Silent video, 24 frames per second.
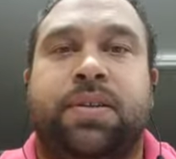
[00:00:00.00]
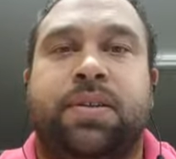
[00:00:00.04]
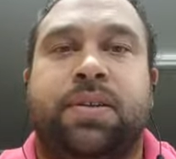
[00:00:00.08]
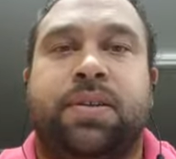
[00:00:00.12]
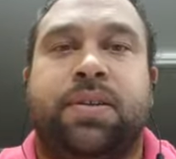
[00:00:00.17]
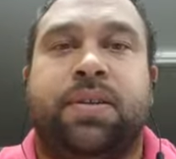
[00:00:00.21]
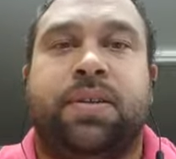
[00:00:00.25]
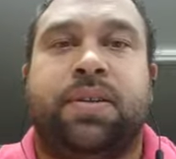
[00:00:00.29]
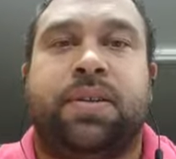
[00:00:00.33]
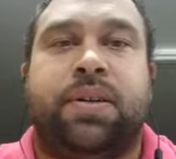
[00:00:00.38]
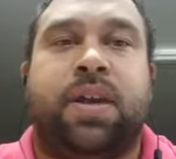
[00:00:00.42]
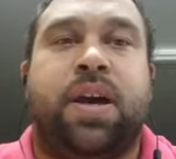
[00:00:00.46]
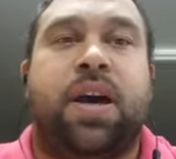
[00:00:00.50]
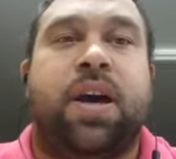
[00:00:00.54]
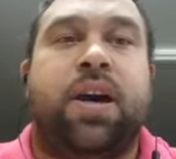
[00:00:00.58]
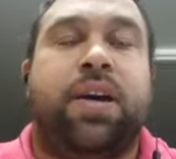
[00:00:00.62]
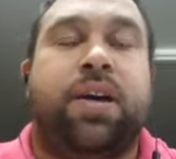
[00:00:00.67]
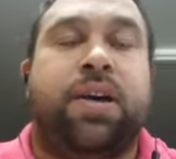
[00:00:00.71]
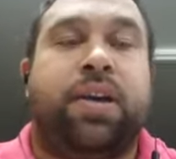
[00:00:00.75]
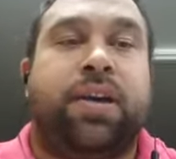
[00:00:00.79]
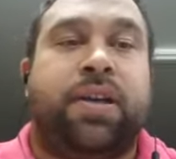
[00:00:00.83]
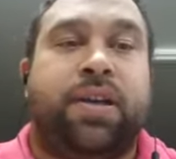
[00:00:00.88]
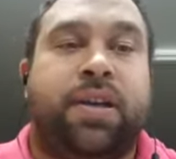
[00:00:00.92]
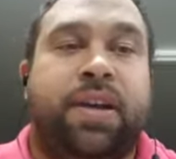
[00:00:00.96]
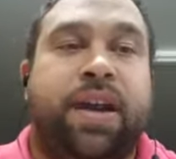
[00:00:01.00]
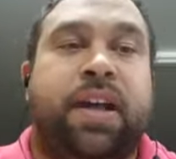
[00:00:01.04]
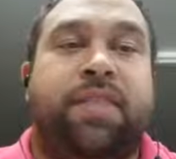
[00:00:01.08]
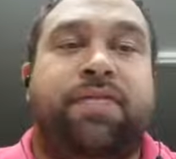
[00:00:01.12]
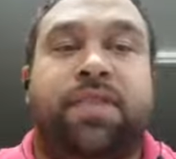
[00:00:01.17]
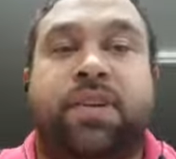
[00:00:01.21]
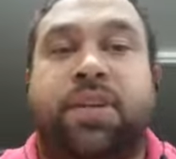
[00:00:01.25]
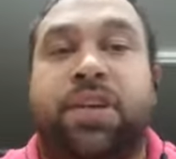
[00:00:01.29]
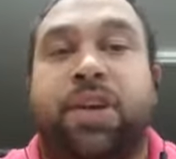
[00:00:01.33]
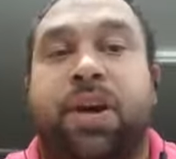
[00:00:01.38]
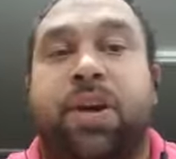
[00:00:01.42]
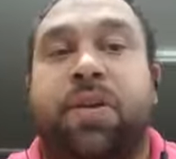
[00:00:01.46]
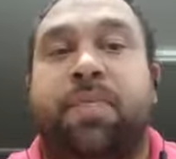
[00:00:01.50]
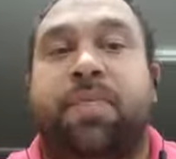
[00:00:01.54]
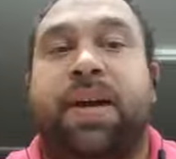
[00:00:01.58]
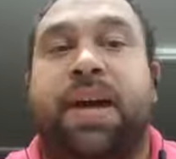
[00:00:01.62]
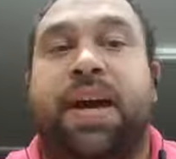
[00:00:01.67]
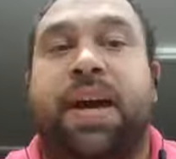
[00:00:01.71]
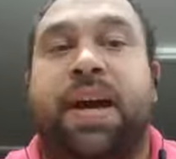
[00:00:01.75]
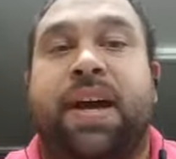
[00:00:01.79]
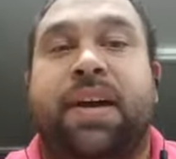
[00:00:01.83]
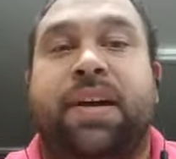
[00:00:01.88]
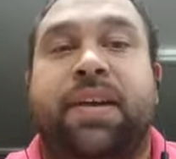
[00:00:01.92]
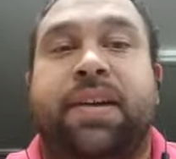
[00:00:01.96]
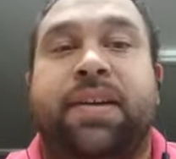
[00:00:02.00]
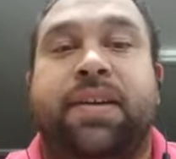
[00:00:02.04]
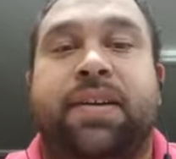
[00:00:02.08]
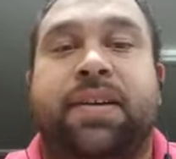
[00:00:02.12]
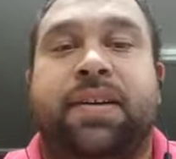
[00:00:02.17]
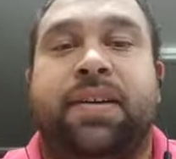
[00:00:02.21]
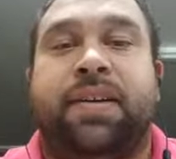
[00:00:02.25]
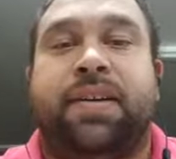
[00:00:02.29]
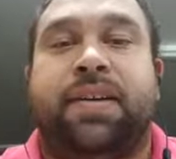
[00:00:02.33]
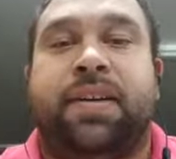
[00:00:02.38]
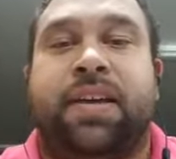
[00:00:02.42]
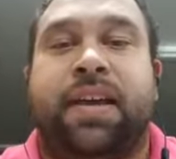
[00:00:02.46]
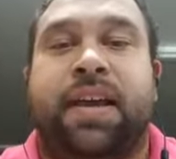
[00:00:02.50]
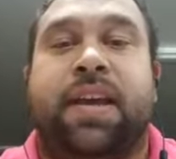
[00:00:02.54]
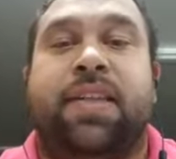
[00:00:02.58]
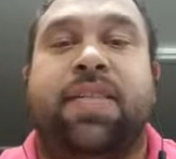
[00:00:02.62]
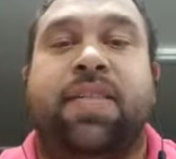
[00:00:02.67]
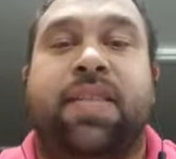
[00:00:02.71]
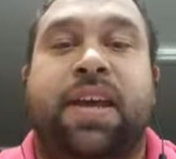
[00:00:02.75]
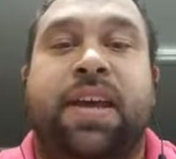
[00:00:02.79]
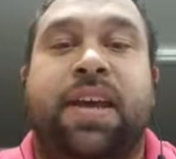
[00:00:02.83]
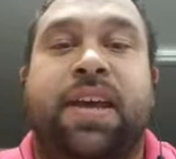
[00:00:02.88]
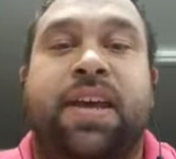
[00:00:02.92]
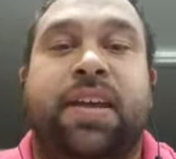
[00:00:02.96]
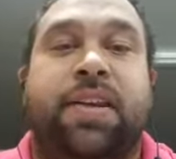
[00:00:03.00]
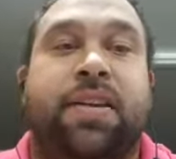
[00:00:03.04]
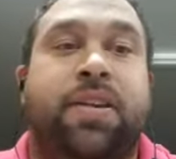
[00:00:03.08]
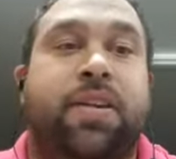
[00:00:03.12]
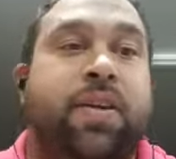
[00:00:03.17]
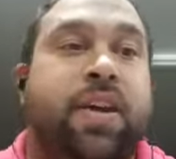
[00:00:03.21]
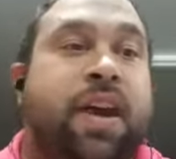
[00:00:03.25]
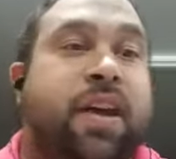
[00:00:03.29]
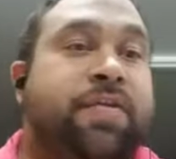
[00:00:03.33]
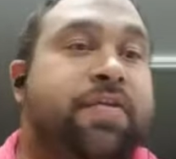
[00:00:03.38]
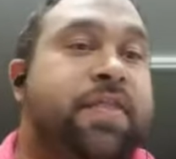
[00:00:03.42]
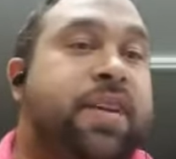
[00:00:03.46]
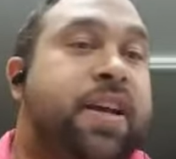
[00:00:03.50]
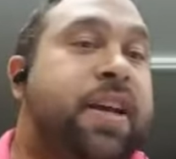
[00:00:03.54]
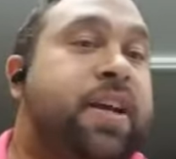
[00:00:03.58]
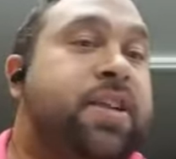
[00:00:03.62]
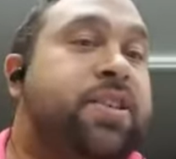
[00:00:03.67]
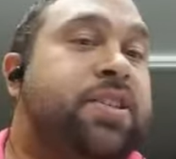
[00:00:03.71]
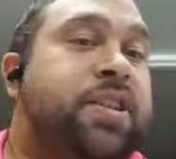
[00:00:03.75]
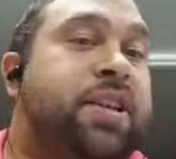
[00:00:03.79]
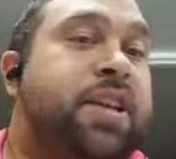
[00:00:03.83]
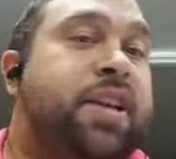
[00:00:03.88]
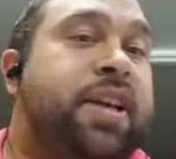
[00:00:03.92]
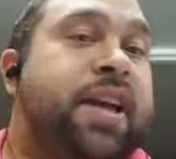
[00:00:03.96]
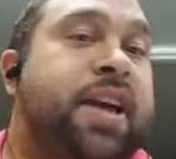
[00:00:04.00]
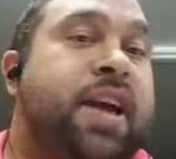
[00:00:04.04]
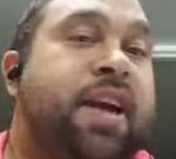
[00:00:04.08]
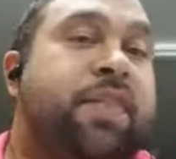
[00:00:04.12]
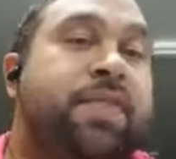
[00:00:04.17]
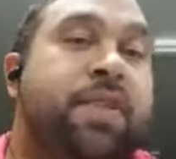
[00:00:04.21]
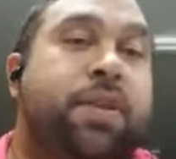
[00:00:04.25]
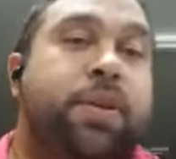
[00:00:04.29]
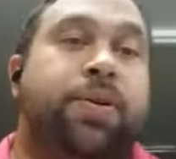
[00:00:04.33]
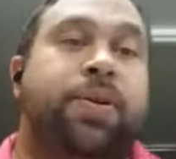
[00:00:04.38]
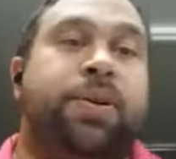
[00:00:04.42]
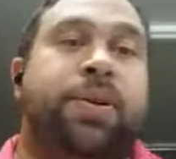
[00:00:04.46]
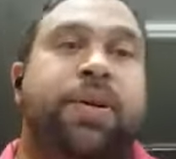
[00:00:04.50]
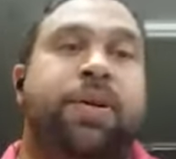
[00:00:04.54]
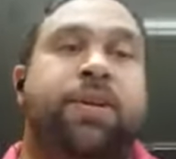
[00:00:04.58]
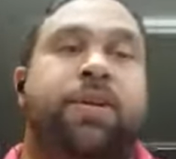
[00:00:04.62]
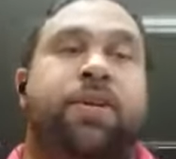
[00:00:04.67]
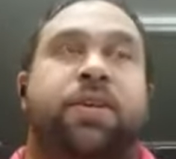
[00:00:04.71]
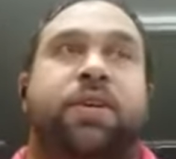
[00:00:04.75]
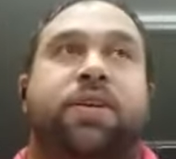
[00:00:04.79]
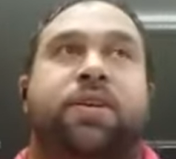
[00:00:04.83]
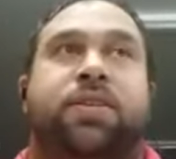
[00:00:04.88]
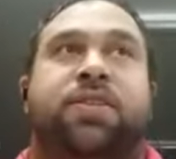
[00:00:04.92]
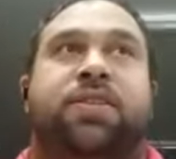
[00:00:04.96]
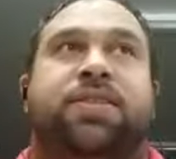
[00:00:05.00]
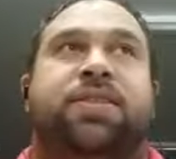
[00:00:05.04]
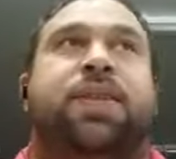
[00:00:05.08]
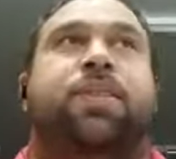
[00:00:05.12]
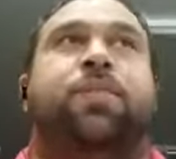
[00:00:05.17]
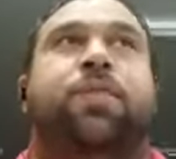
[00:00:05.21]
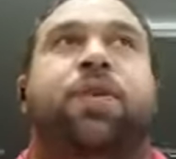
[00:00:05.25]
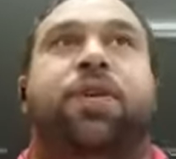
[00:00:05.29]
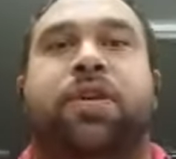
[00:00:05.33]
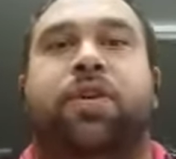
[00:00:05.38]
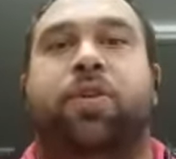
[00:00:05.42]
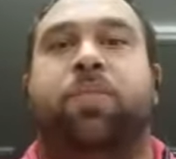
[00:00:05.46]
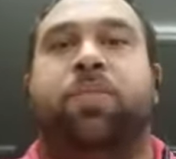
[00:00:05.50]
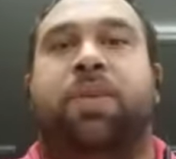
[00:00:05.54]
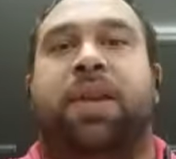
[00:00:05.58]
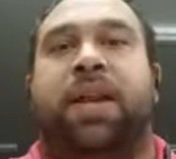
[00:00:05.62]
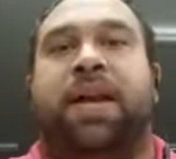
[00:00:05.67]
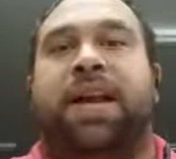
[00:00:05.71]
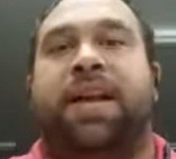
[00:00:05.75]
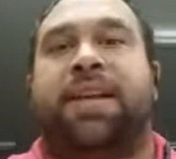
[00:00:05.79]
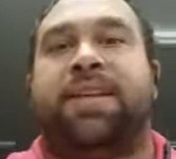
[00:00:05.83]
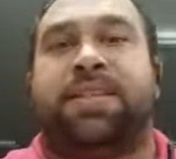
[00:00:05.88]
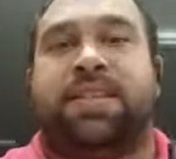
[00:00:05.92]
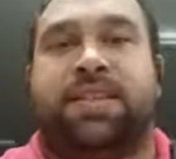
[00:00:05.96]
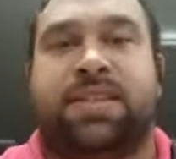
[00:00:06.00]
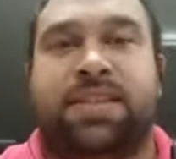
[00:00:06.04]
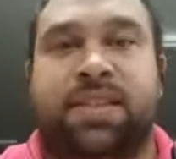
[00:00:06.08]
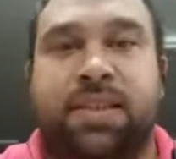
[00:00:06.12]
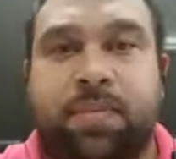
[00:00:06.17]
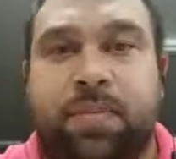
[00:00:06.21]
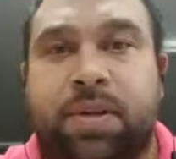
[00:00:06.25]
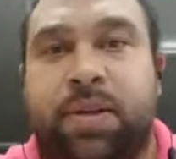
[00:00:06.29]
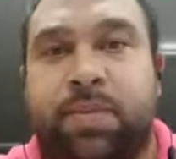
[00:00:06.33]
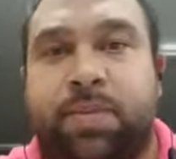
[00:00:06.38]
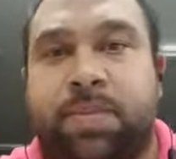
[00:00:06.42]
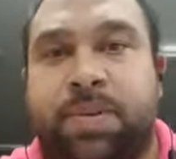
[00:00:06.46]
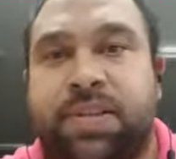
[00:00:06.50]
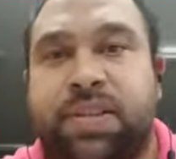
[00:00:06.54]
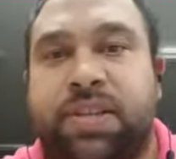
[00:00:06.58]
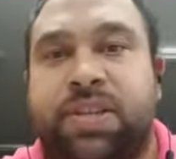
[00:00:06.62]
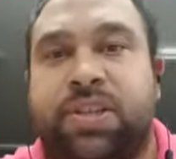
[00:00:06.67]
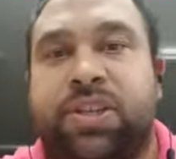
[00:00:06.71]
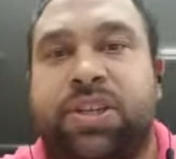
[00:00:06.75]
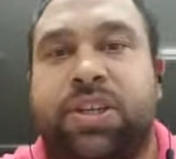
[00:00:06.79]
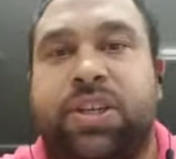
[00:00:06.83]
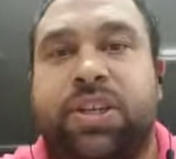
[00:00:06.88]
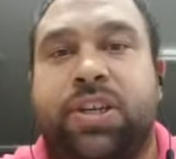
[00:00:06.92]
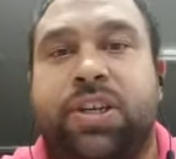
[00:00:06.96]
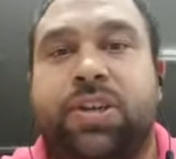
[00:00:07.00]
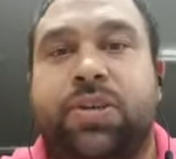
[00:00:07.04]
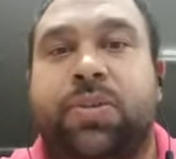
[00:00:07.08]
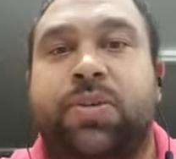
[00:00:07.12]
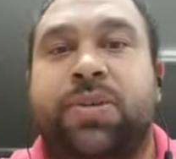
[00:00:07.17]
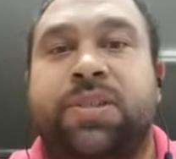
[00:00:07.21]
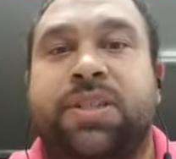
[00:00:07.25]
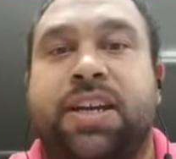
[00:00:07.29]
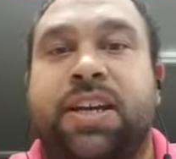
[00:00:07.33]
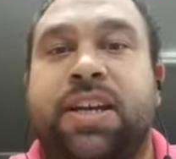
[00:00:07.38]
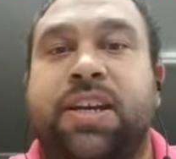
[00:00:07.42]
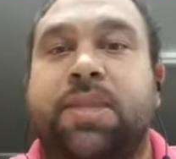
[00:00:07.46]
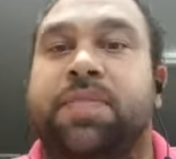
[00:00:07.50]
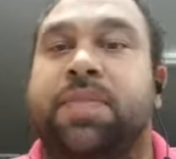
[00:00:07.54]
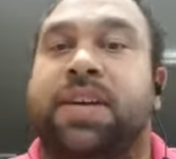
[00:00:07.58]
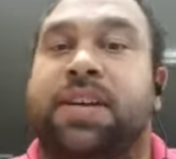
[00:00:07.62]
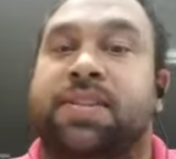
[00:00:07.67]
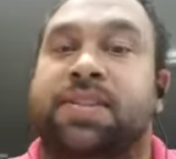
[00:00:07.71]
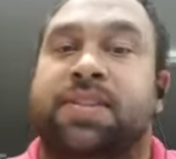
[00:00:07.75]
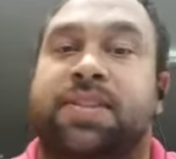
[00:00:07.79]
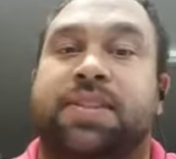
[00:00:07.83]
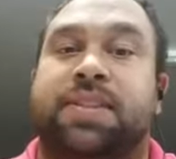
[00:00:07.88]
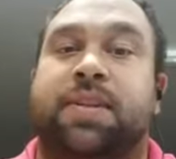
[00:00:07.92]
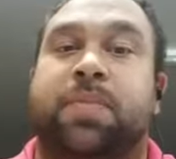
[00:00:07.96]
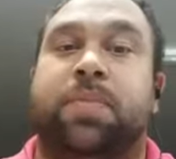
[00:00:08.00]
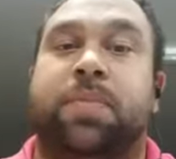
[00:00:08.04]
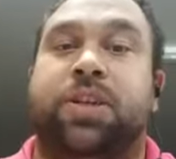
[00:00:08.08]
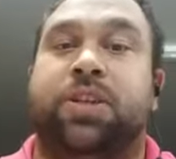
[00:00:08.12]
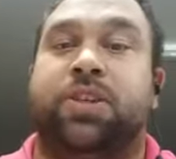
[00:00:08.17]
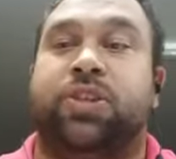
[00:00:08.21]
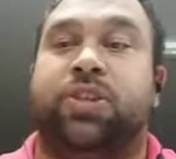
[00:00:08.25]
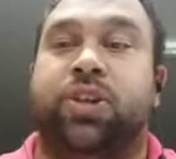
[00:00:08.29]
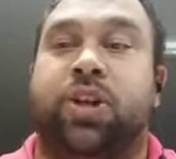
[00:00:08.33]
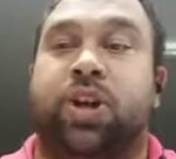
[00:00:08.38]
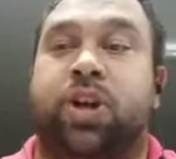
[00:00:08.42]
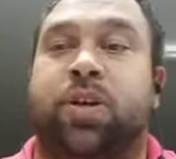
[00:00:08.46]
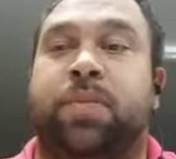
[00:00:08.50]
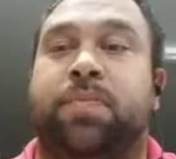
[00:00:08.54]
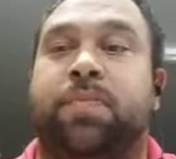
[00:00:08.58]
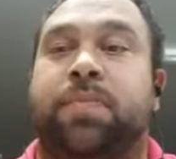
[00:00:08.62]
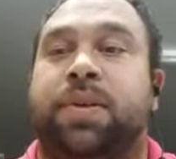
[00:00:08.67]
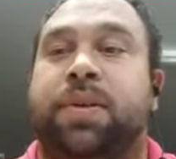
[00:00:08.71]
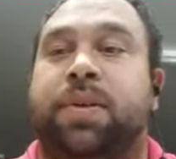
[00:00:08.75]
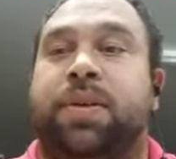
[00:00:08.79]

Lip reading: No, you have to go back And then you have to actually have a look at someone who plays a similar position in your team, does a similar job,